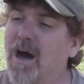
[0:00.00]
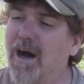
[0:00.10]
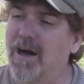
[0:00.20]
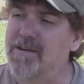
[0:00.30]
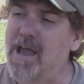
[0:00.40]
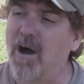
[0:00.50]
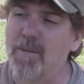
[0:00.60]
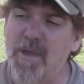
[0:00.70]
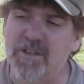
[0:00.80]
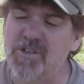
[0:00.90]
Now, I
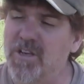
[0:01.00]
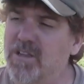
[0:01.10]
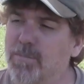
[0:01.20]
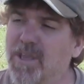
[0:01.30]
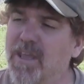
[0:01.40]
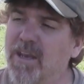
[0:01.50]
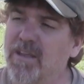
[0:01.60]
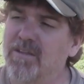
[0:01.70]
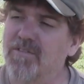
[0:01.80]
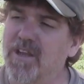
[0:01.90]
mentioned at the beginning
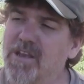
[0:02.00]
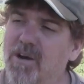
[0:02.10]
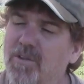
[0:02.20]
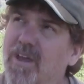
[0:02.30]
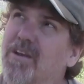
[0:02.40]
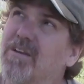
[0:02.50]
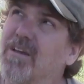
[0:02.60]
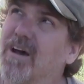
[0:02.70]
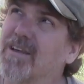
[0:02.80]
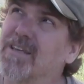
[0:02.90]
of the video that
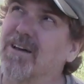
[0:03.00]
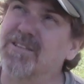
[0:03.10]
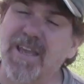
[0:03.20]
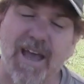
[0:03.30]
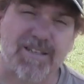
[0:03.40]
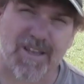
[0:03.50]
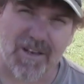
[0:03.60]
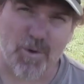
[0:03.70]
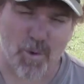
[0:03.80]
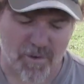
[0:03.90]
Kelty has a
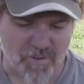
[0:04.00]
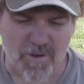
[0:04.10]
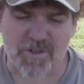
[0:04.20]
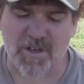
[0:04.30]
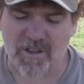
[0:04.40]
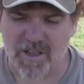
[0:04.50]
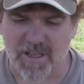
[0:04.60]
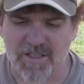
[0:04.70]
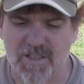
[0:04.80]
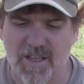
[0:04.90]
newer version of
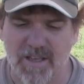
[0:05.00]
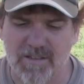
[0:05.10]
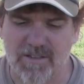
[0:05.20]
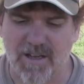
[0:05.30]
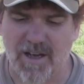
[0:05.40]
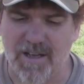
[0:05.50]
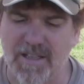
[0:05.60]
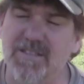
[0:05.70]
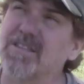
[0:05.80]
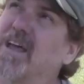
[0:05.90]
this that
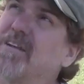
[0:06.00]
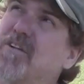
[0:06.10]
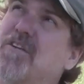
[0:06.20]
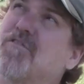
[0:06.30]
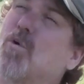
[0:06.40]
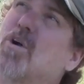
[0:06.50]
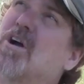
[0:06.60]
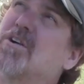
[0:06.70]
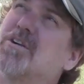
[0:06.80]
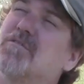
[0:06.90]
instead of a
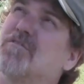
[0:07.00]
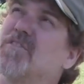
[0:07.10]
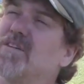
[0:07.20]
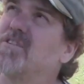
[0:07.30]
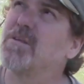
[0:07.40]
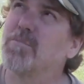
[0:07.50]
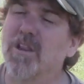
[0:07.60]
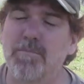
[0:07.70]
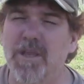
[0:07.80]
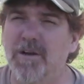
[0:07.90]

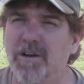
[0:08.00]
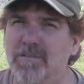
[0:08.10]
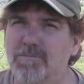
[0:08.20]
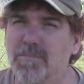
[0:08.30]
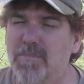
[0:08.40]
450mm